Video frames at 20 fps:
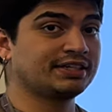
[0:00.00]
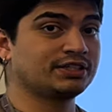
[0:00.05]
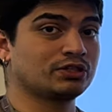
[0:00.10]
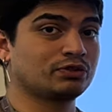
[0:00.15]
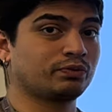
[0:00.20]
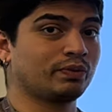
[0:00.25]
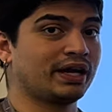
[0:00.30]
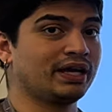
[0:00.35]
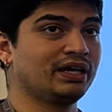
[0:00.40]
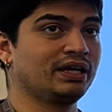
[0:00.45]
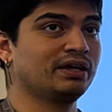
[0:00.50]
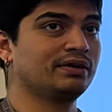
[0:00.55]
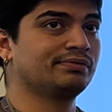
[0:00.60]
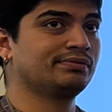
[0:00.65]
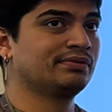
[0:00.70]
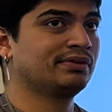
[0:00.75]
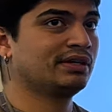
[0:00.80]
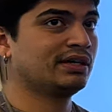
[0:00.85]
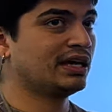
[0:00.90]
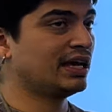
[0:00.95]
just waiting,
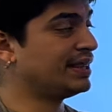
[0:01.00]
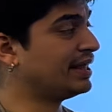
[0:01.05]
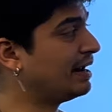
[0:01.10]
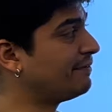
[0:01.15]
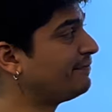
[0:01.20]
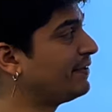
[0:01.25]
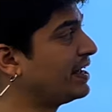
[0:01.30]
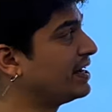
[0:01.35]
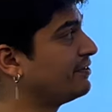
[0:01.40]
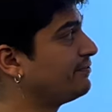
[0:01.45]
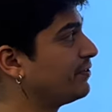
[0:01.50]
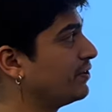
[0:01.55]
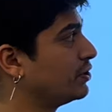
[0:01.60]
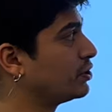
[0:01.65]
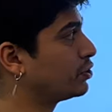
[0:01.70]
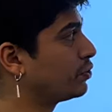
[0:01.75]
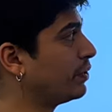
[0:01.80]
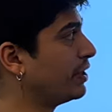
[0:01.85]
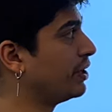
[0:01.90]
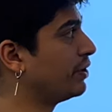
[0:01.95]
and I'm finding for the
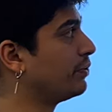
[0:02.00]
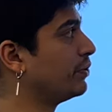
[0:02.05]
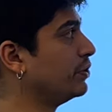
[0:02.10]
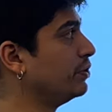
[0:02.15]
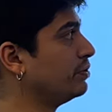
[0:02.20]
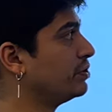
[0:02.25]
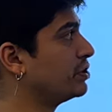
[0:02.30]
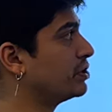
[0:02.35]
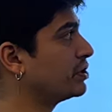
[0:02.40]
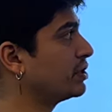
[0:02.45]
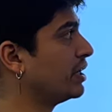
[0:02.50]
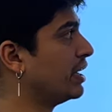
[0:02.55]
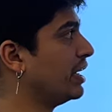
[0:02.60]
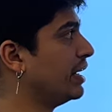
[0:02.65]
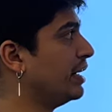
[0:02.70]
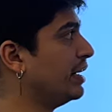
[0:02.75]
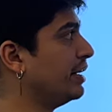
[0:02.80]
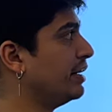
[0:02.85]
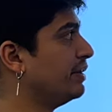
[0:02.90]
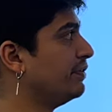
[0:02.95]
square root
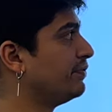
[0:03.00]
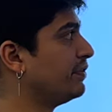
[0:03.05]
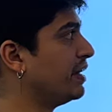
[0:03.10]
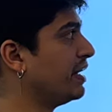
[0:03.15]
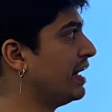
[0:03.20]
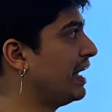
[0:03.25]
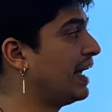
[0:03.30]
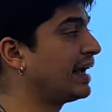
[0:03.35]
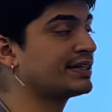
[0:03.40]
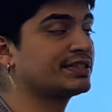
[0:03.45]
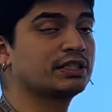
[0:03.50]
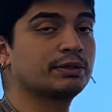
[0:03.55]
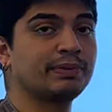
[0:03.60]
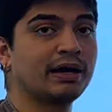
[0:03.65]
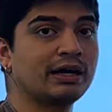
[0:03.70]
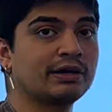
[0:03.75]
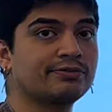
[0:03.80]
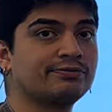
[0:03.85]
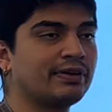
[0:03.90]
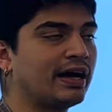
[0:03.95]
of x to the
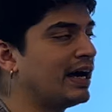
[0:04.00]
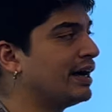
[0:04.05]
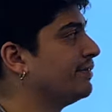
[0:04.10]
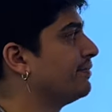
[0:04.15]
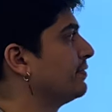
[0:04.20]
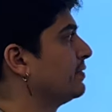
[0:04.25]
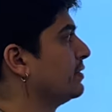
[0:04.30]
power 5.